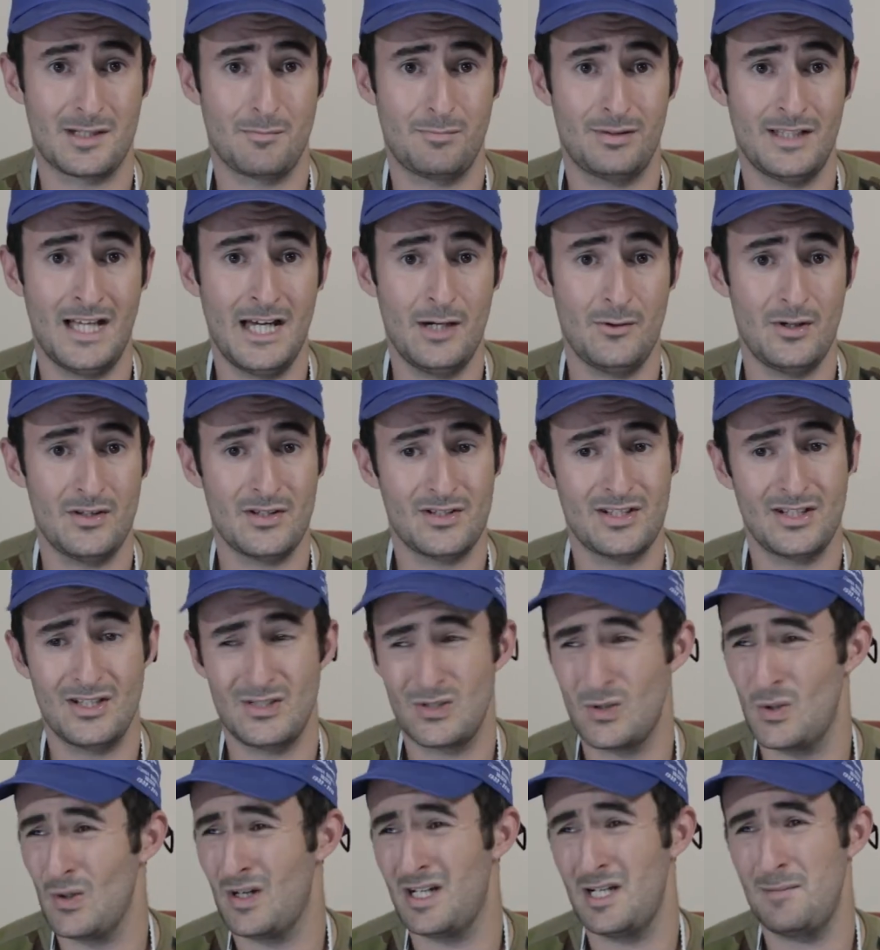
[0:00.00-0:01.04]
to play with. So you're
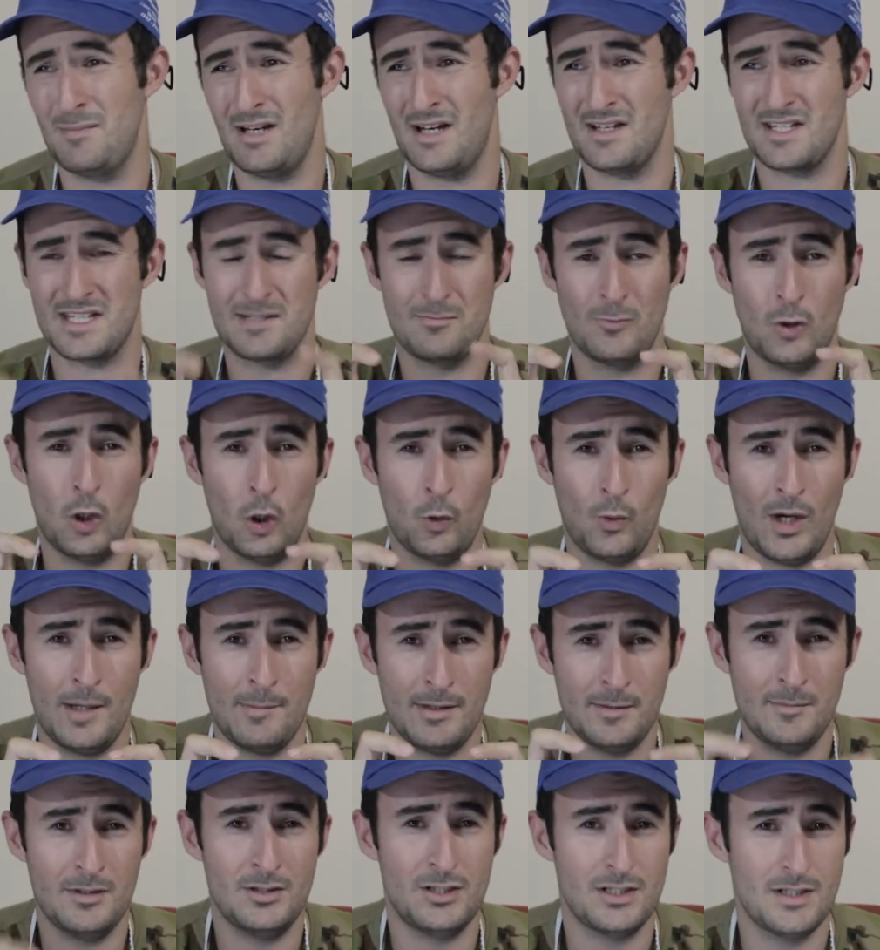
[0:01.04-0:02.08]
talking about small web
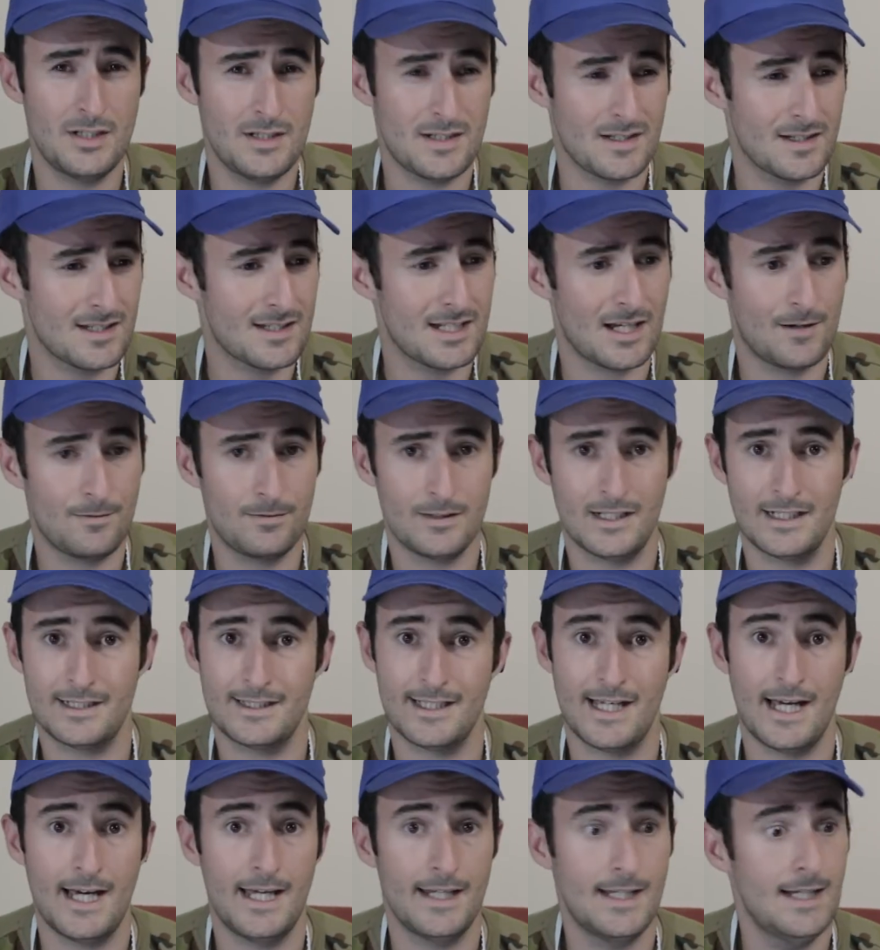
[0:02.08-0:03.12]
images and stuff like
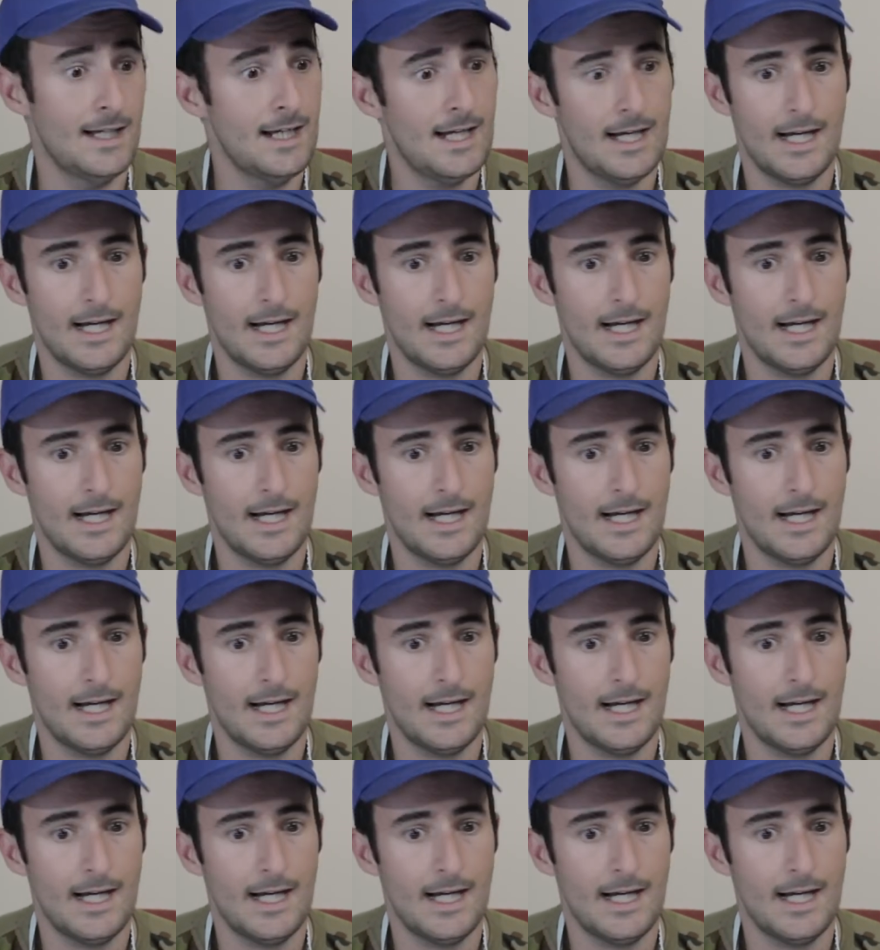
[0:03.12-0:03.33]
that.